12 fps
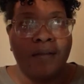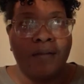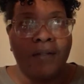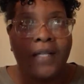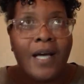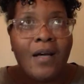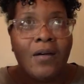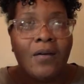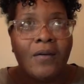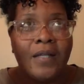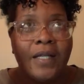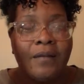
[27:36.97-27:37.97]
well
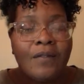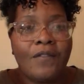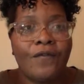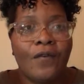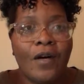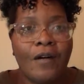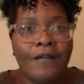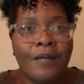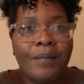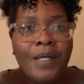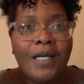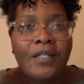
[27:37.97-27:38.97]
now it was four of
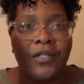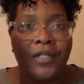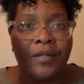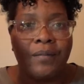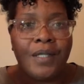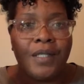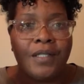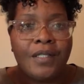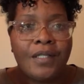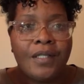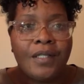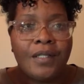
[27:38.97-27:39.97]
them but I turned them
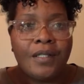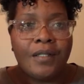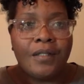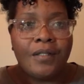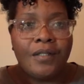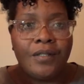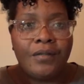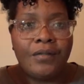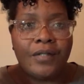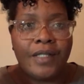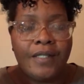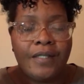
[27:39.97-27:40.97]
into two
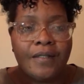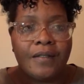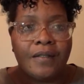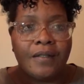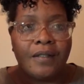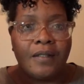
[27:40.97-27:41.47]
trees